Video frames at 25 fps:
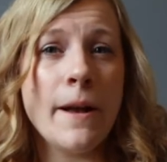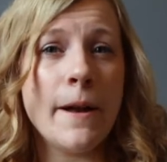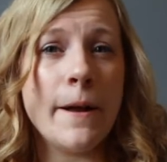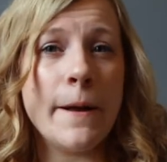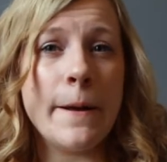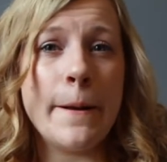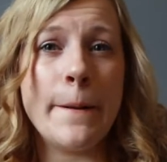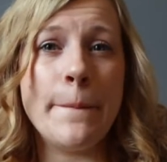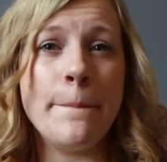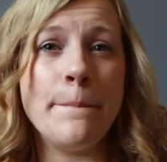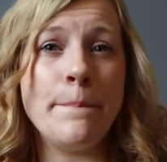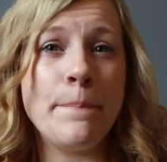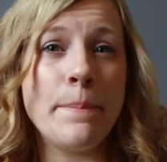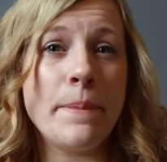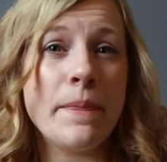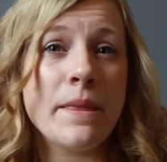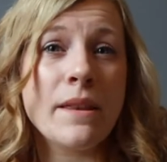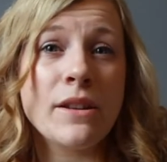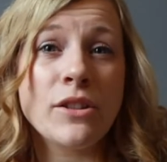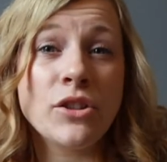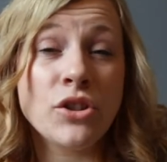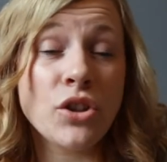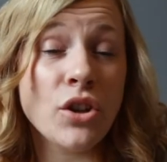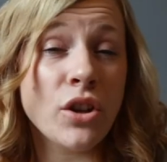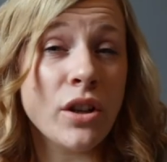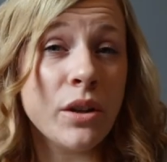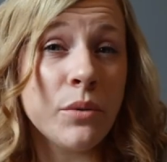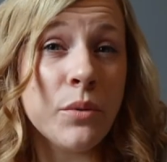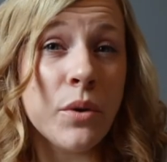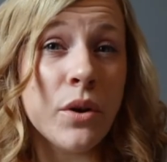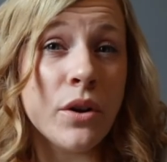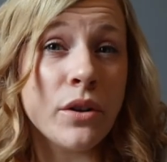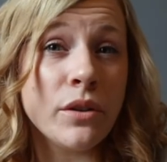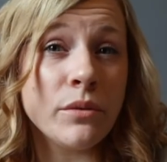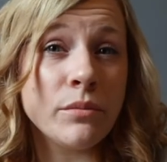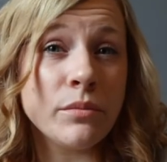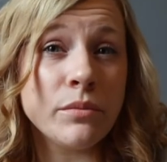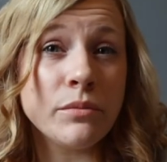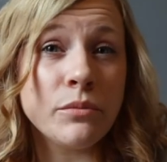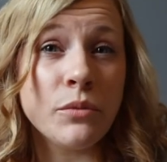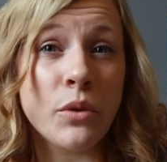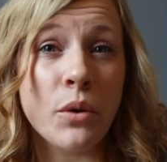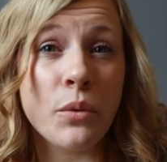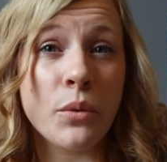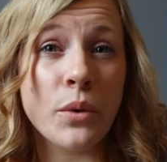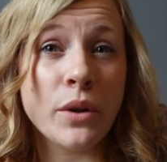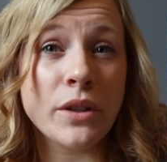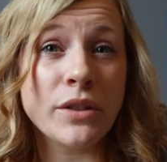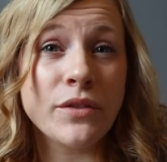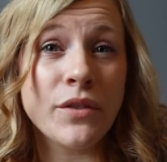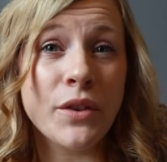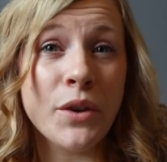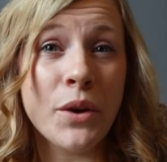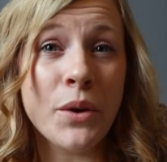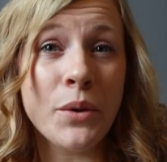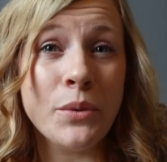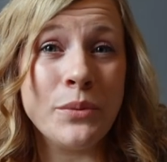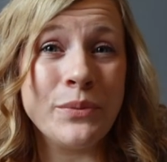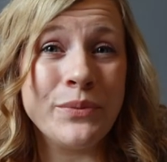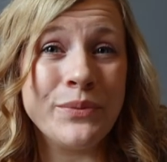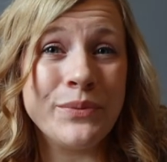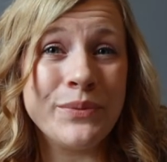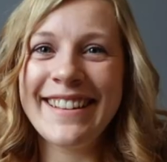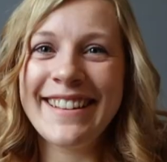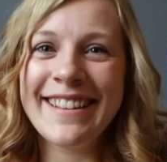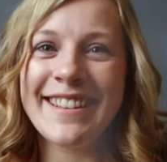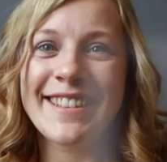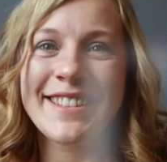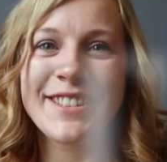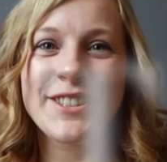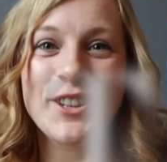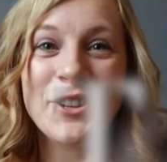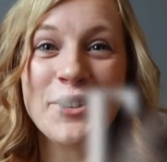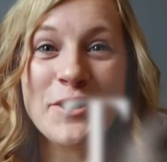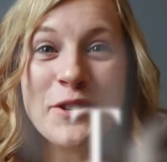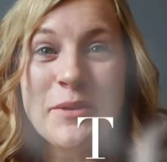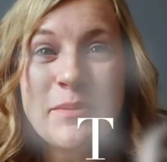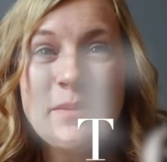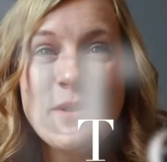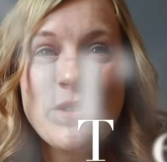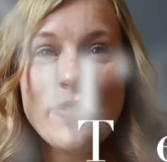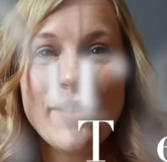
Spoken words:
It's totally what works for you. So number